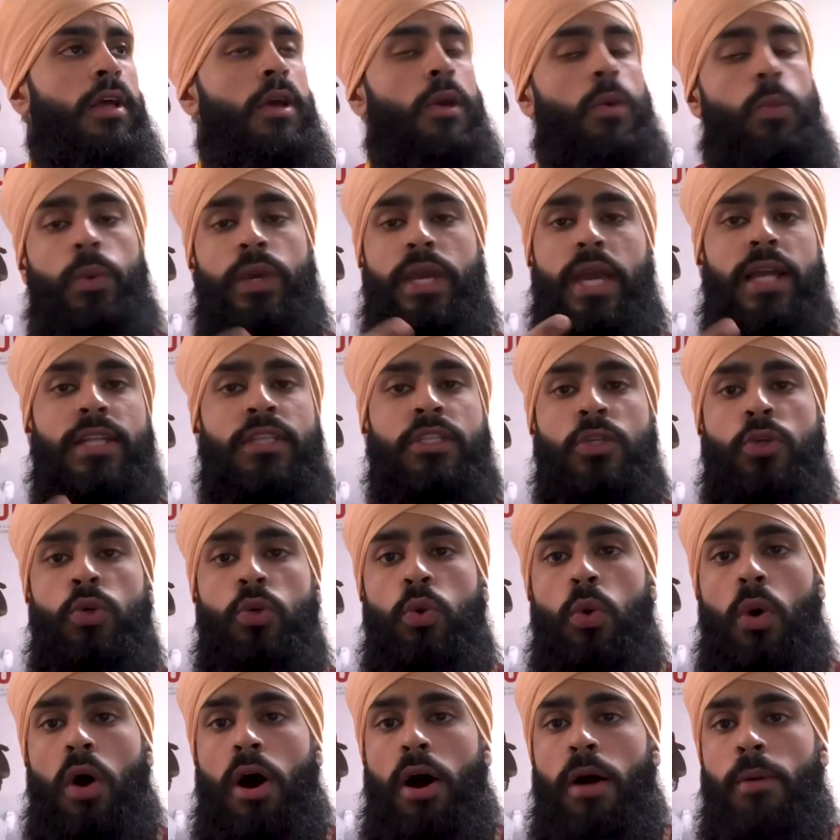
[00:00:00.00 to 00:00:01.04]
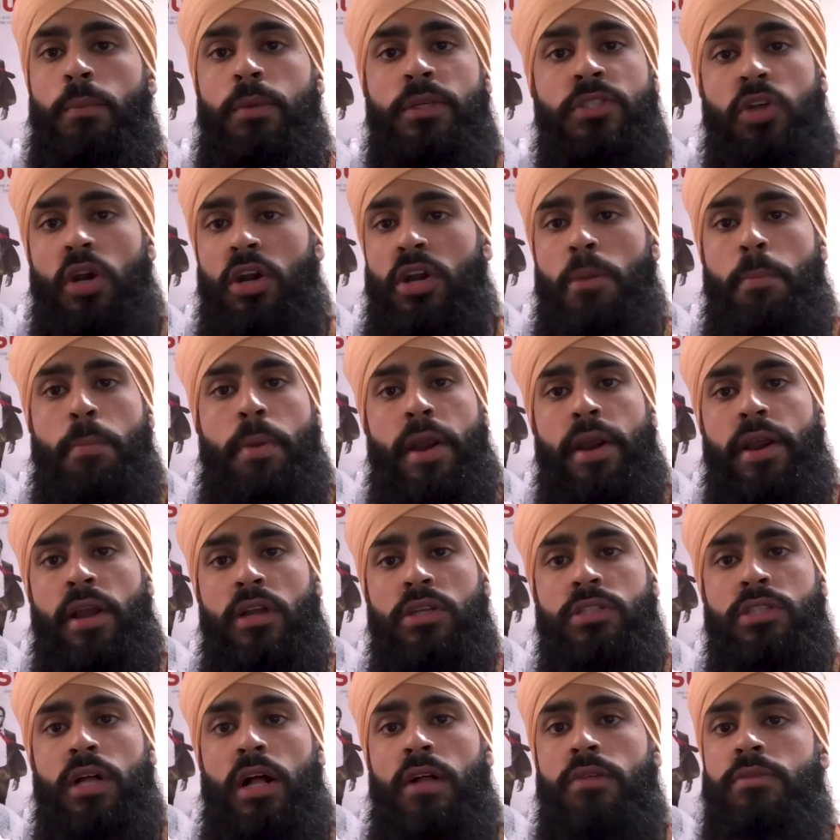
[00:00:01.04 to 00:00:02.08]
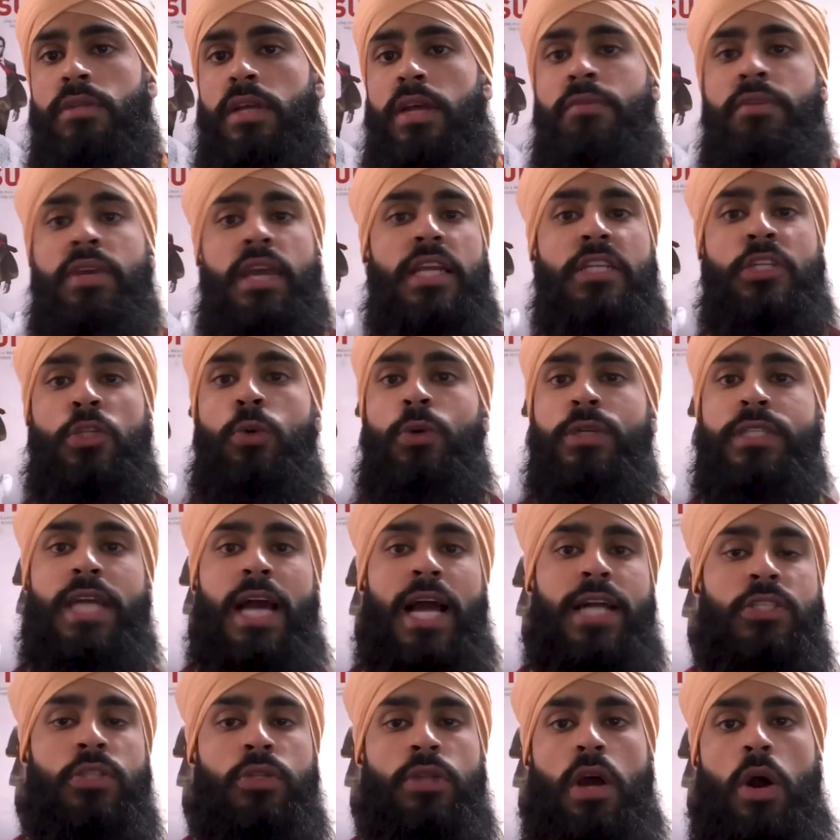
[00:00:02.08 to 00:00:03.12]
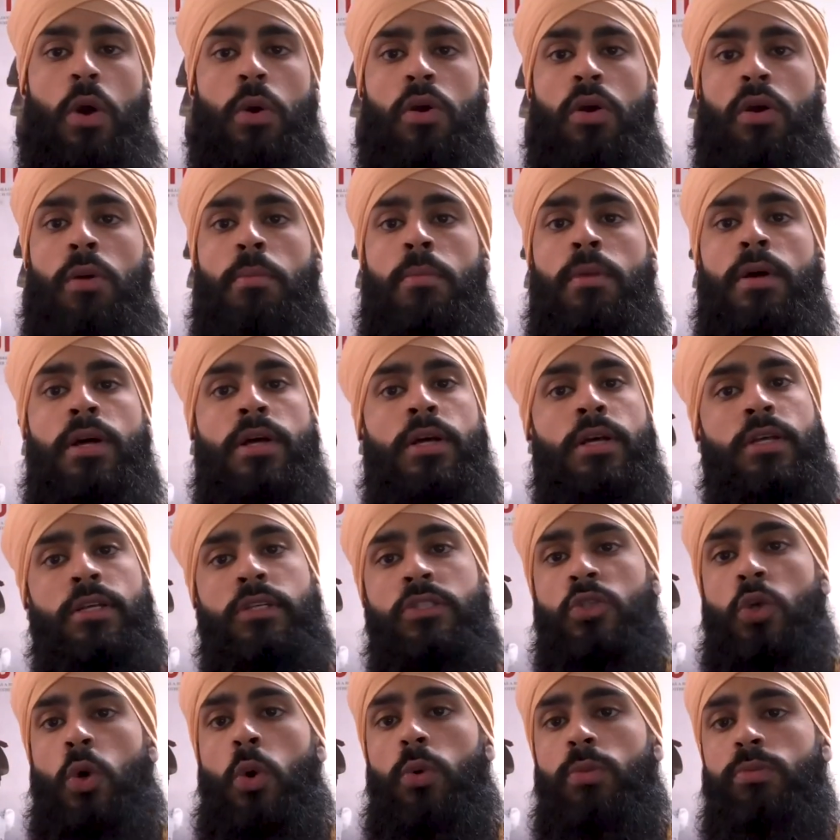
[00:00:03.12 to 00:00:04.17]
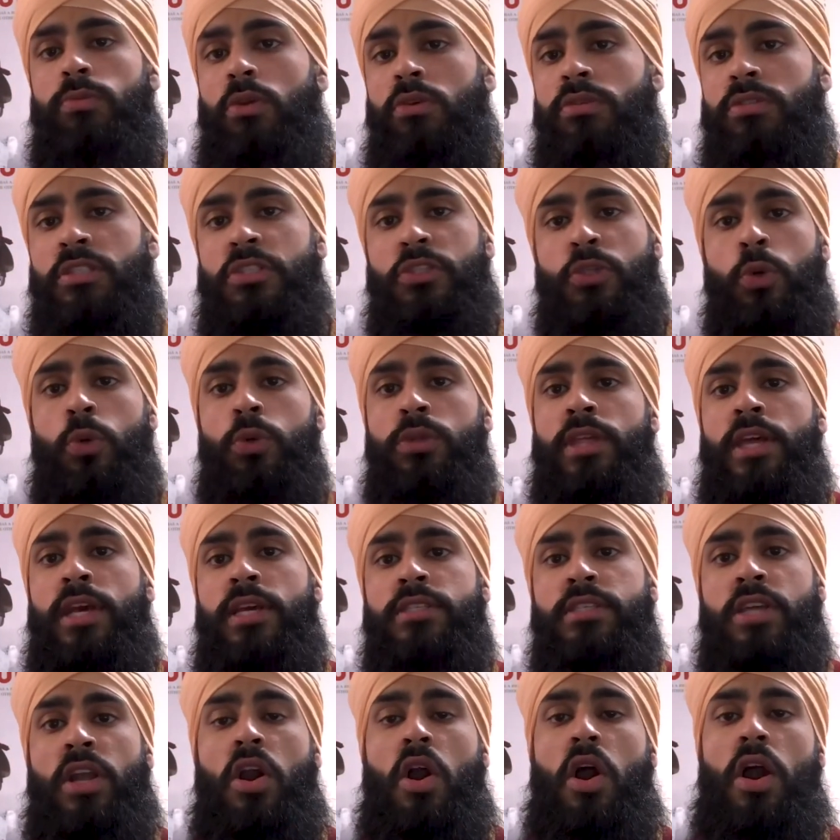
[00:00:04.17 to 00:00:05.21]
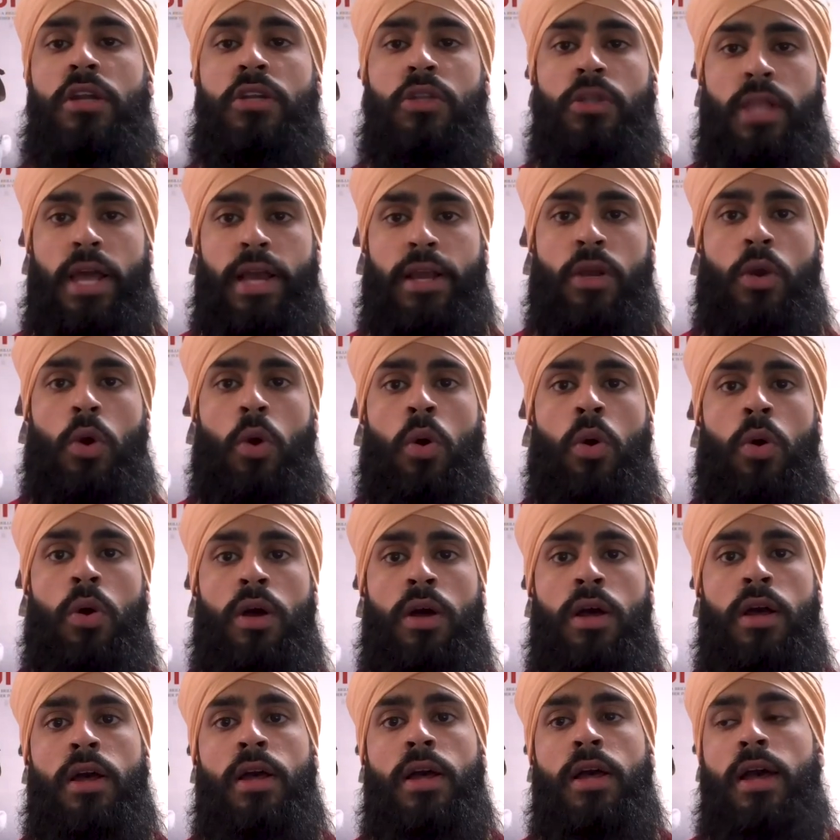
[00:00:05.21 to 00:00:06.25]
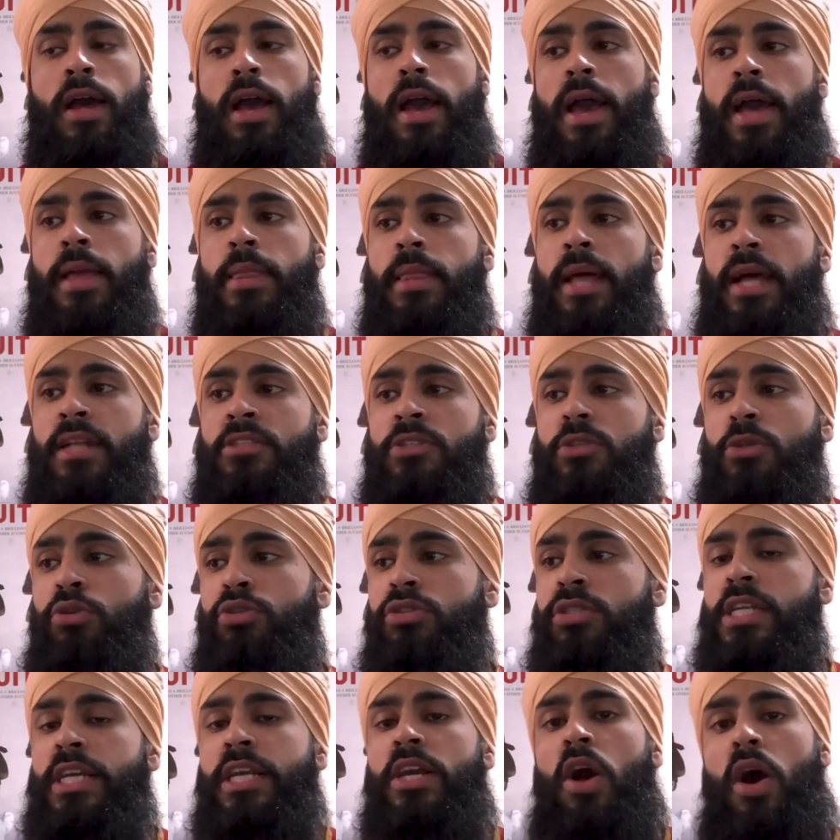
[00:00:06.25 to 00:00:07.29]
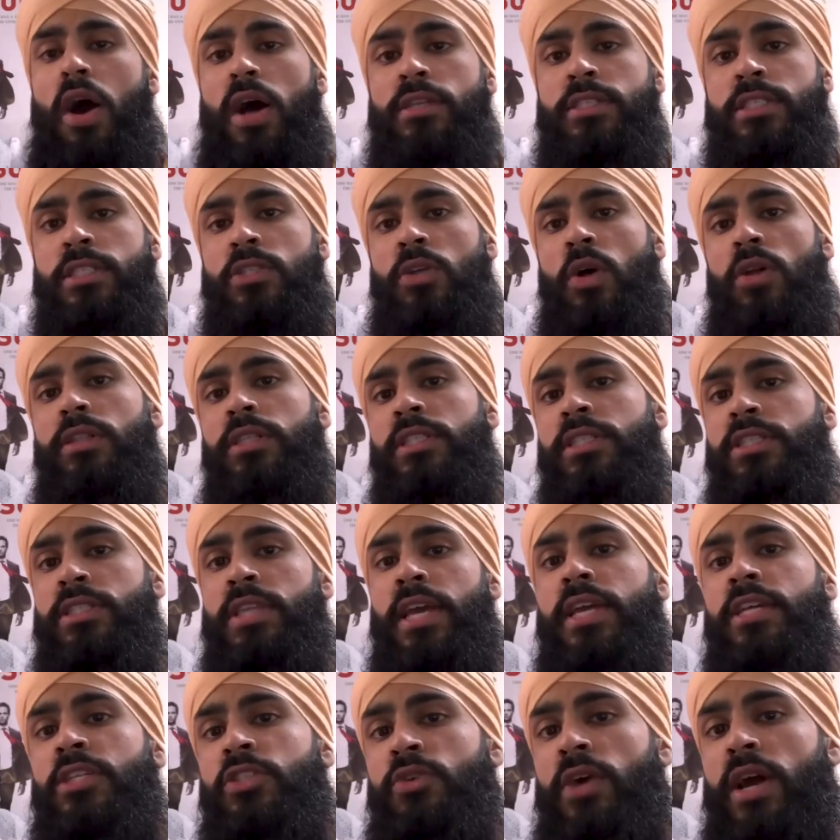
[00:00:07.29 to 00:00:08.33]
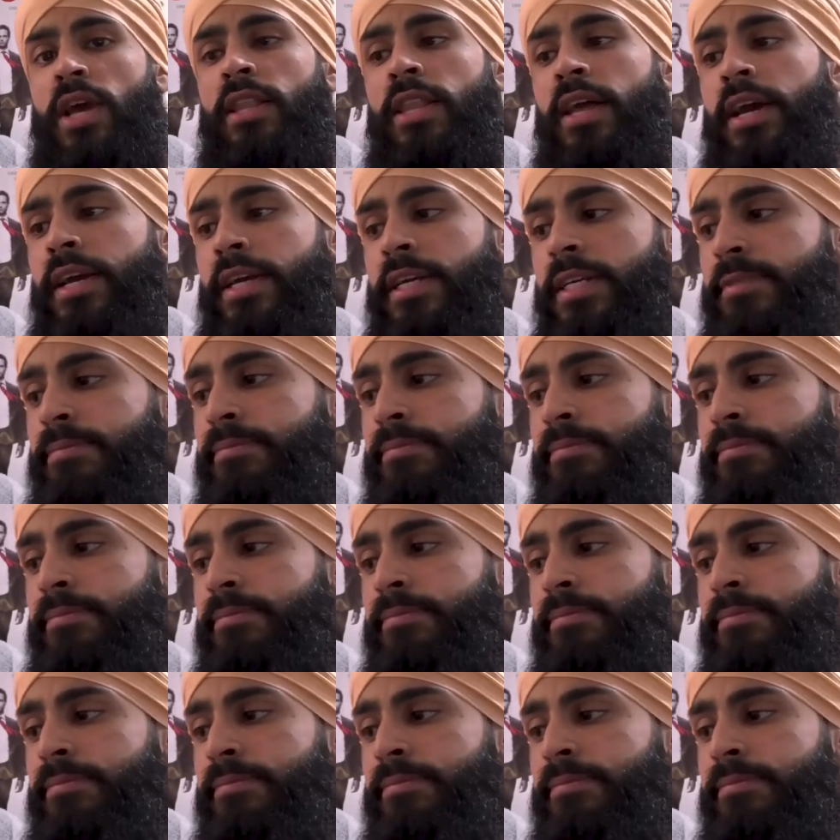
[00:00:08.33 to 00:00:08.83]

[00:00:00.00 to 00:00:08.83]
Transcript: we start comparing ourselves and we get too attached to the outcome. So those are two things that are hard to let go. And that usually causes all these things, right? Like